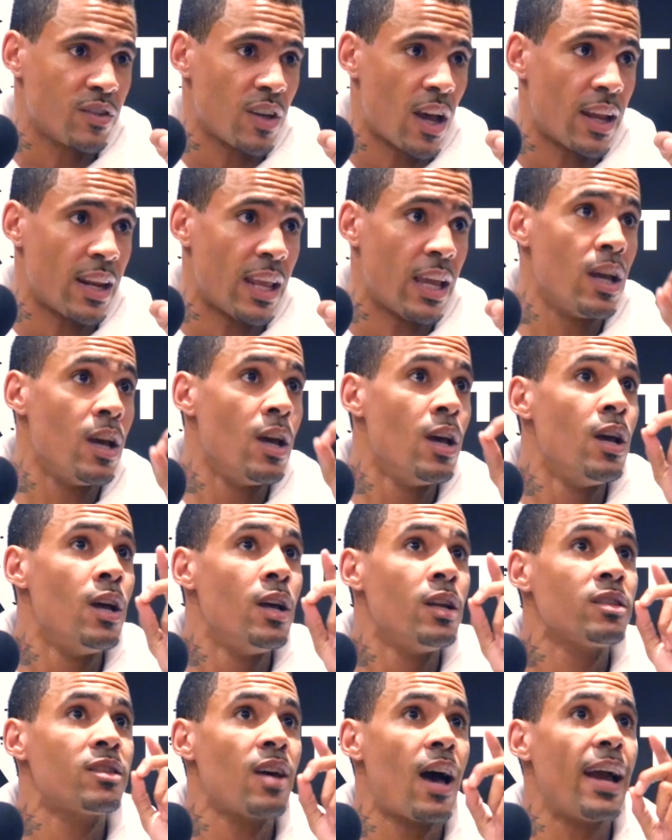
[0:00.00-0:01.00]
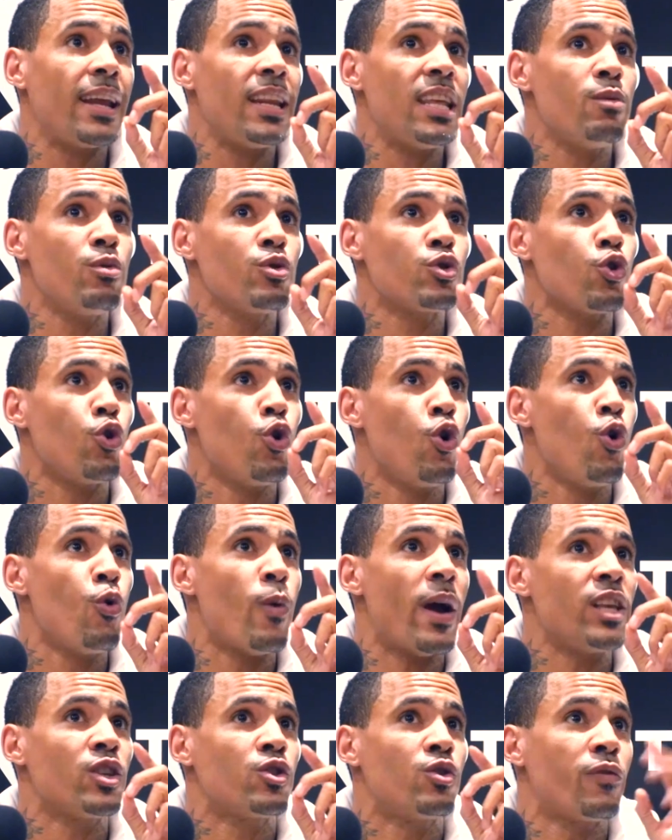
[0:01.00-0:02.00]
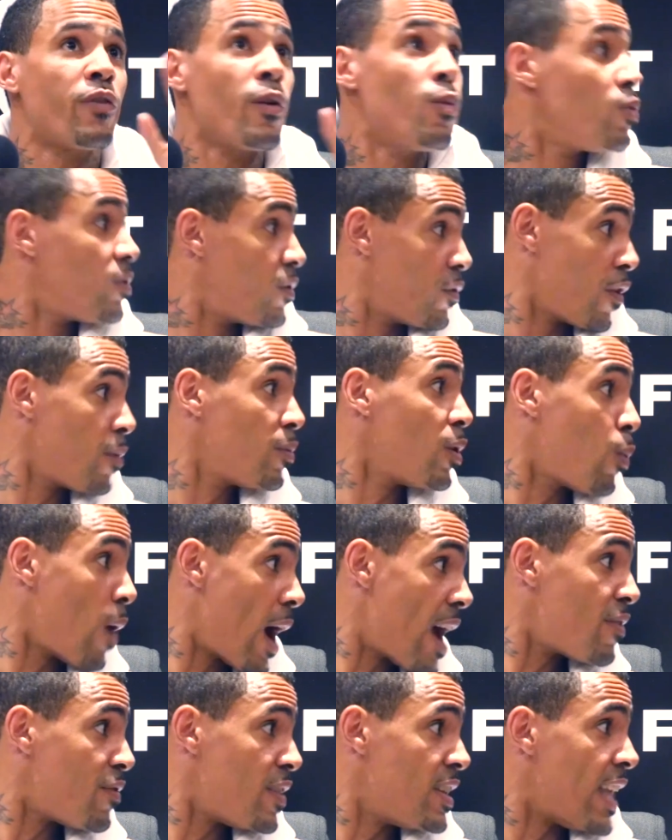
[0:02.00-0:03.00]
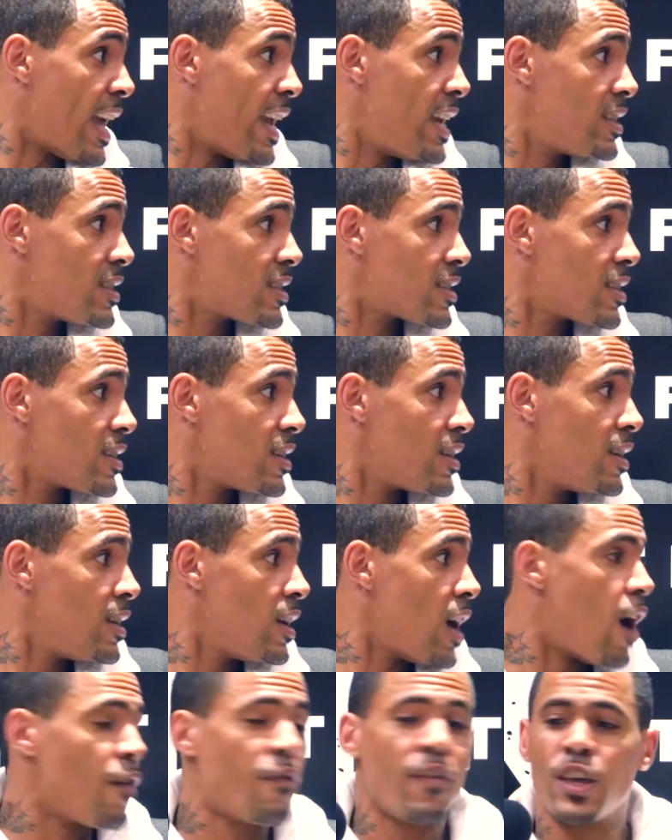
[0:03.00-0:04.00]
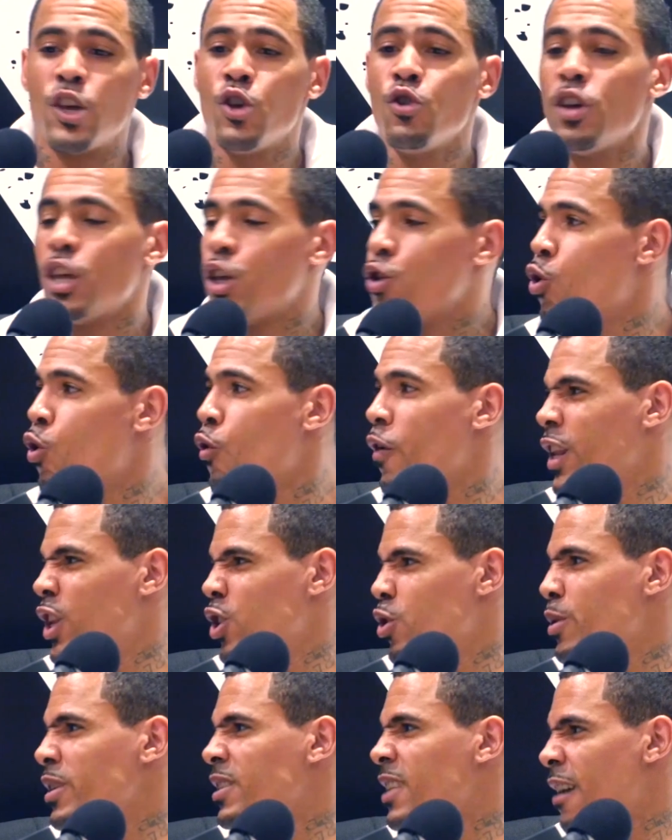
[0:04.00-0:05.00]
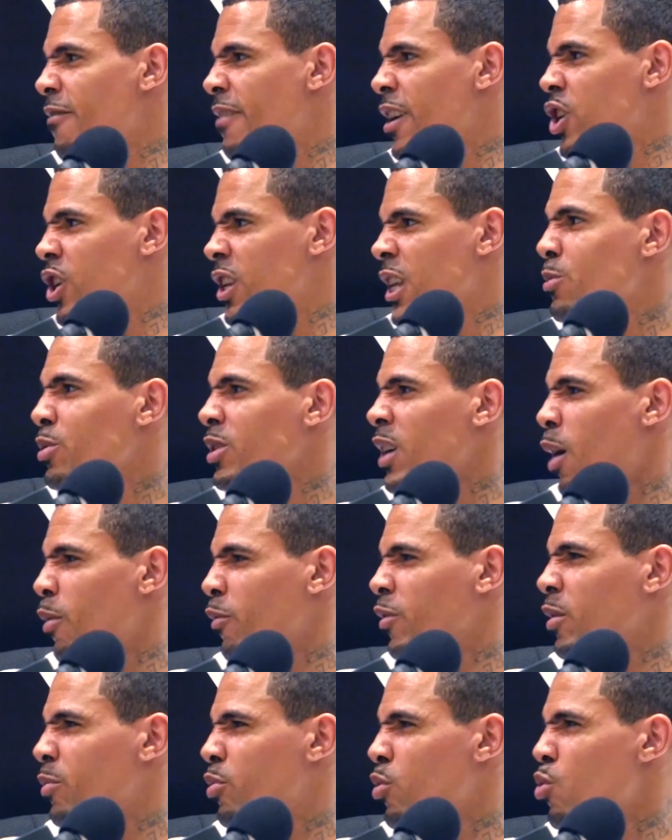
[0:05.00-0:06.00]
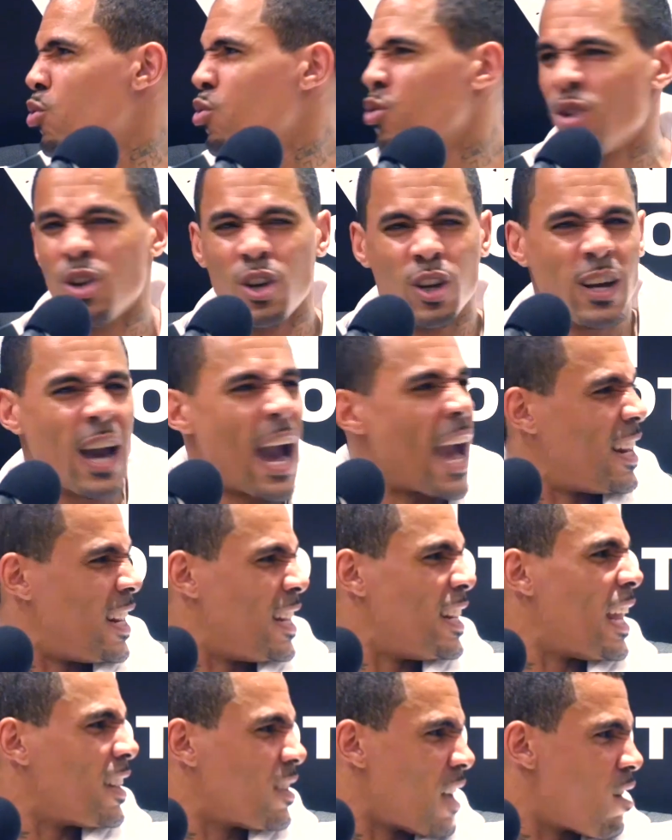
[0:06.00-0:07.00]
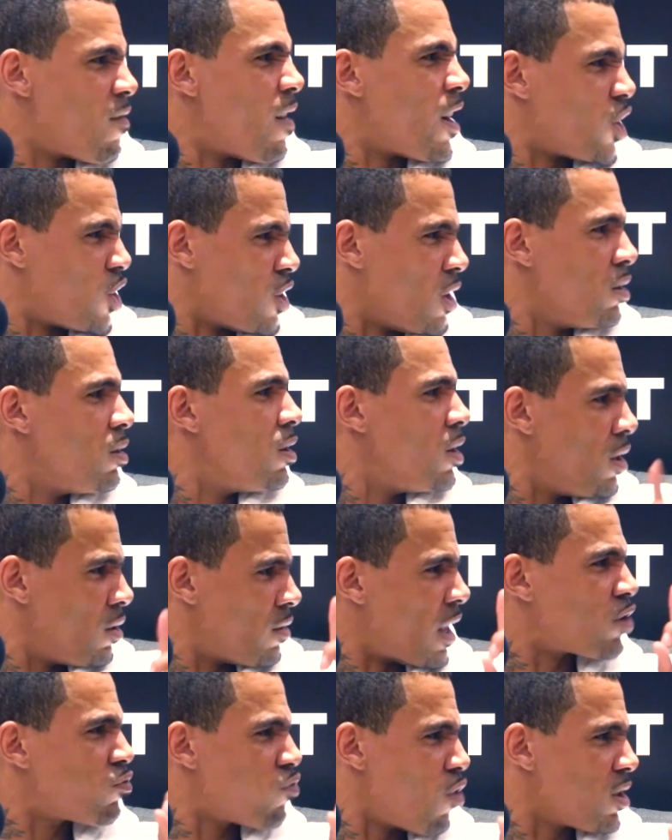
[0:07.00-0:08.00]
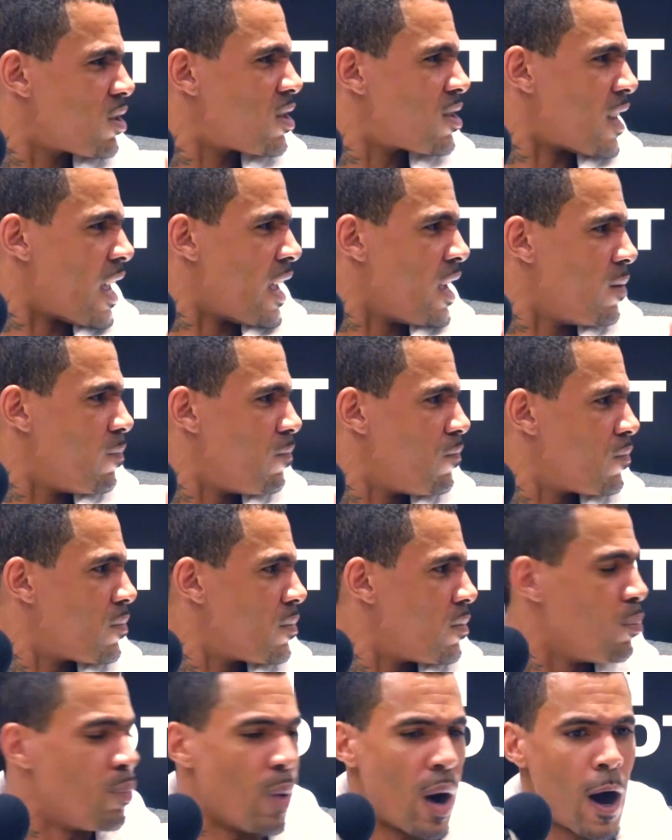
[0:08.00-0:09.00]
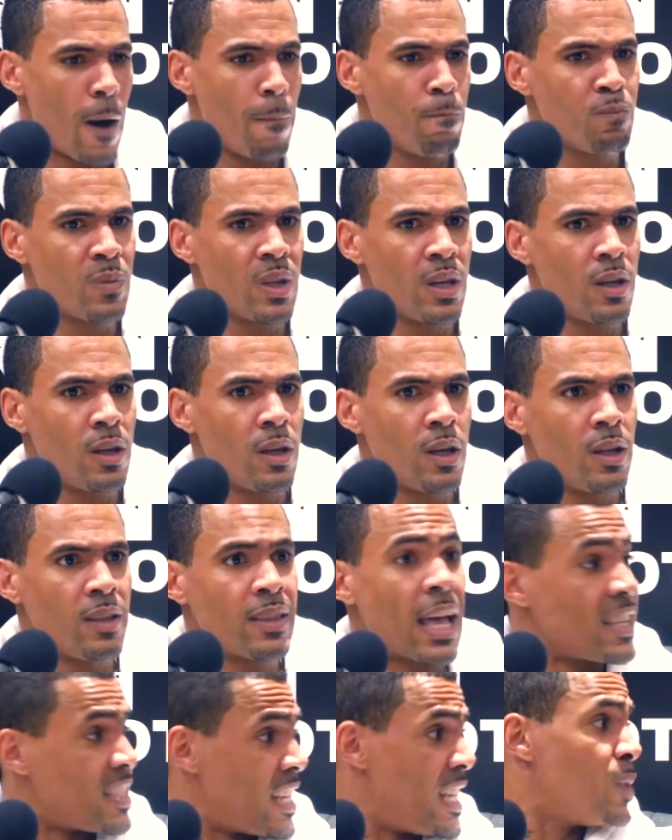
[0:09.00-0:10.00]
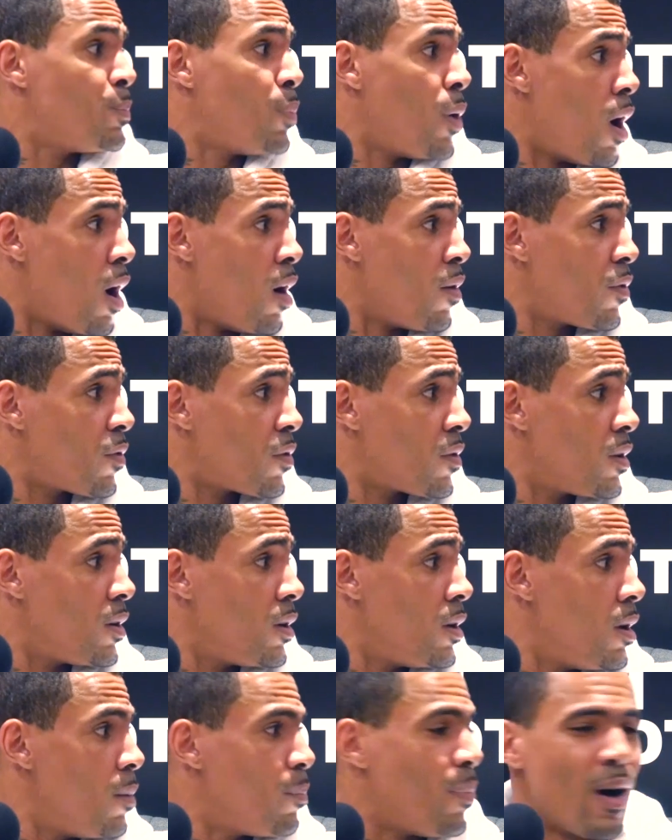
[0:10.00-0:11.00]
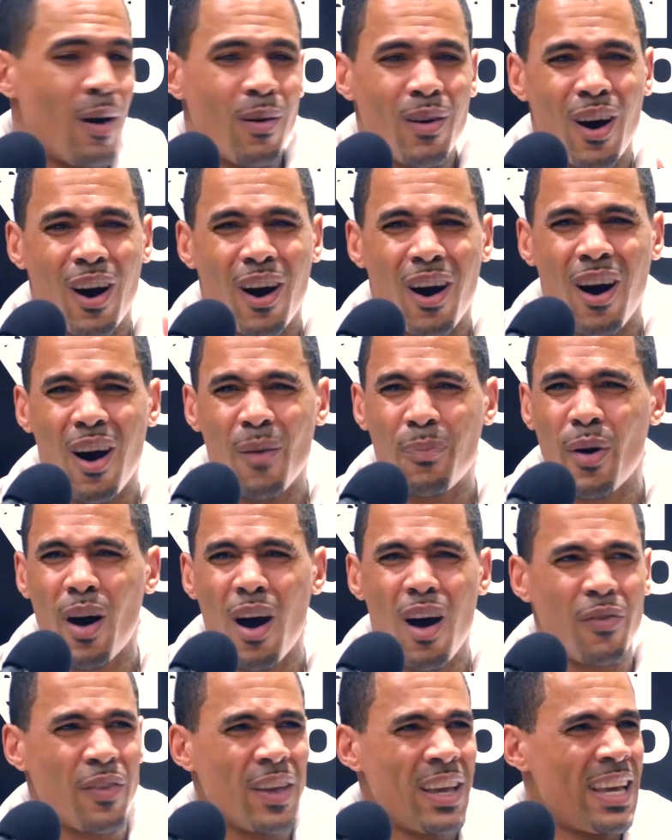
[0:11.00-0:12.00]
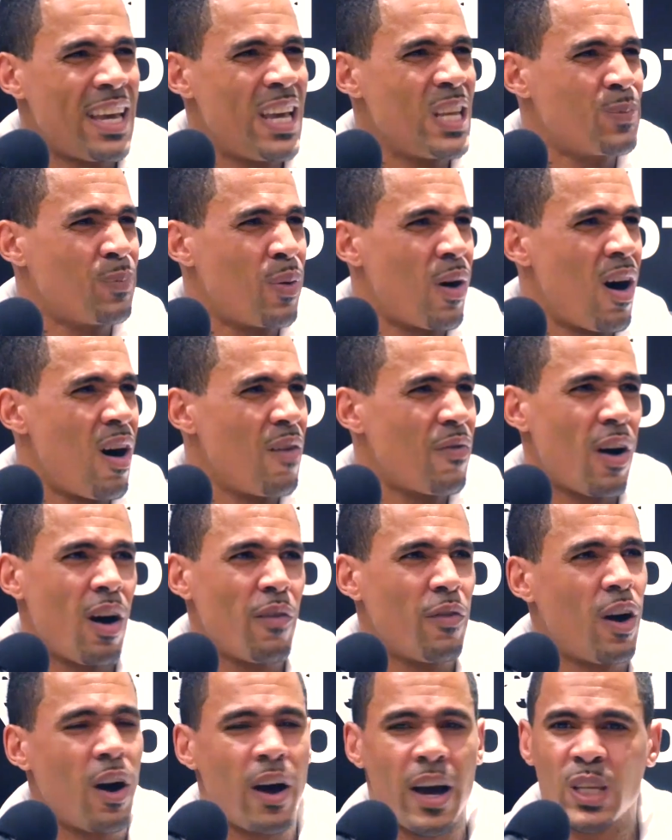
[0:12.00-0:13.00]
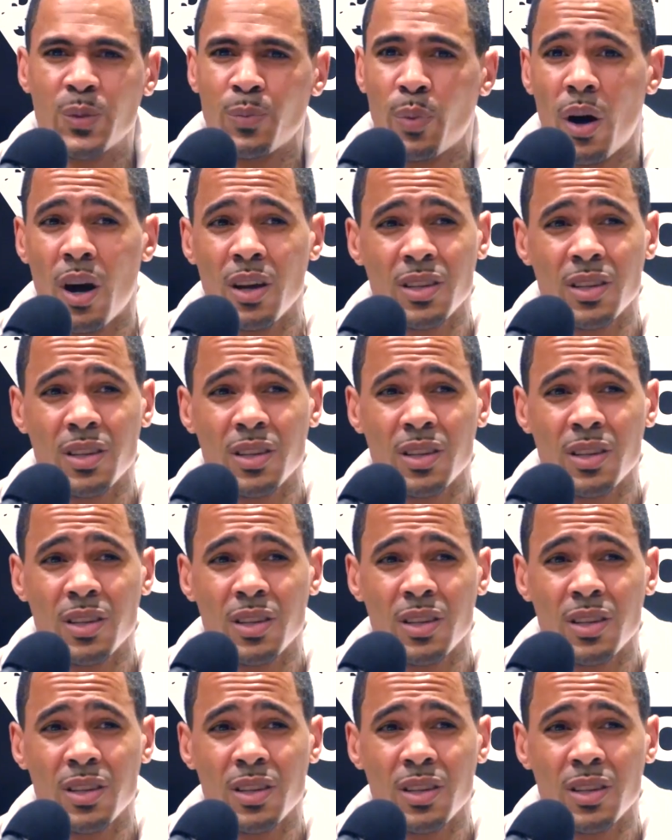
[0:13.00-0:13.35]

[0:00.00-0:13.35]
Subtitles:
Tiny. Tiny was always, from the wifey days, I think he already knew his direction. He was comfortable going in that direction. That's wrong to say. But that's his path. But our path, his path, other artists'